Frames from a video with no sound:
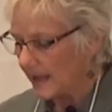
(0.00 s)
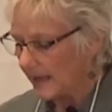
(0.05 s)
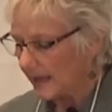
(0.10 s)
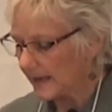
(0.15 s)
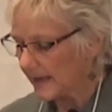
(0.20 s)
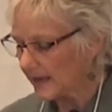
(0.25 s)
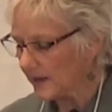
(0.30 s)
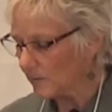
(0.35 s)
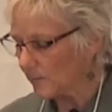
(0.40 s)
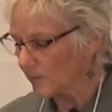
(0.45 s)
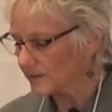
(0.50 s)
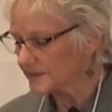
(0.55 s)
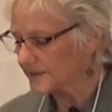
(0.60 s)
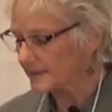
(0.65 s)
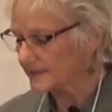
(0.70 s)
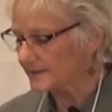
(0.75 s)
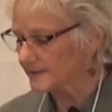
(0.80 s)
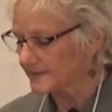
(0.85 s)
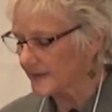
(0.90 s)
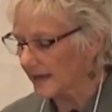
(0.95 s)
he was
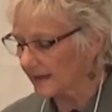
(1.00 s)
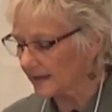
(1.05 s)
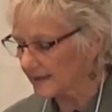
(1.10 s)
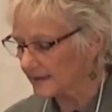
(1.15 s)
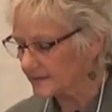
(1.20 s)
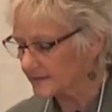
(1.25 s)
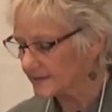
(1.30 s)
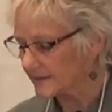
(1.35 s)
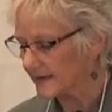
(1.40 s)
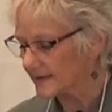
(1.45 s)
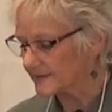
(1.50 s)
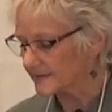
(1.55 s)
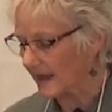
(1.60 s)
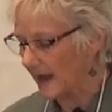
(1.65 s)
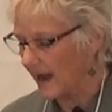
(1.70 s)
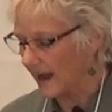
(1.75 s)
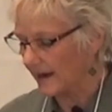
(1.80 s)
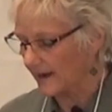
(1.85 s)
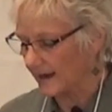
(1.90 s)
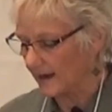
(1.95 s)
as zealous as
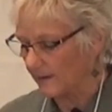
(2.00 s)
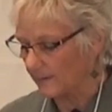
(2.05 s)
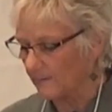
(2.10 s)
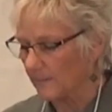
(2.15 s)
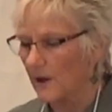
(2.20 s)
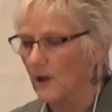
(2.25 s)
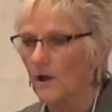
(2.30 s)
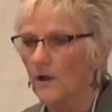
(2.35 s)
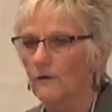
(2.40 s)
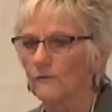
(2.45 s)
I am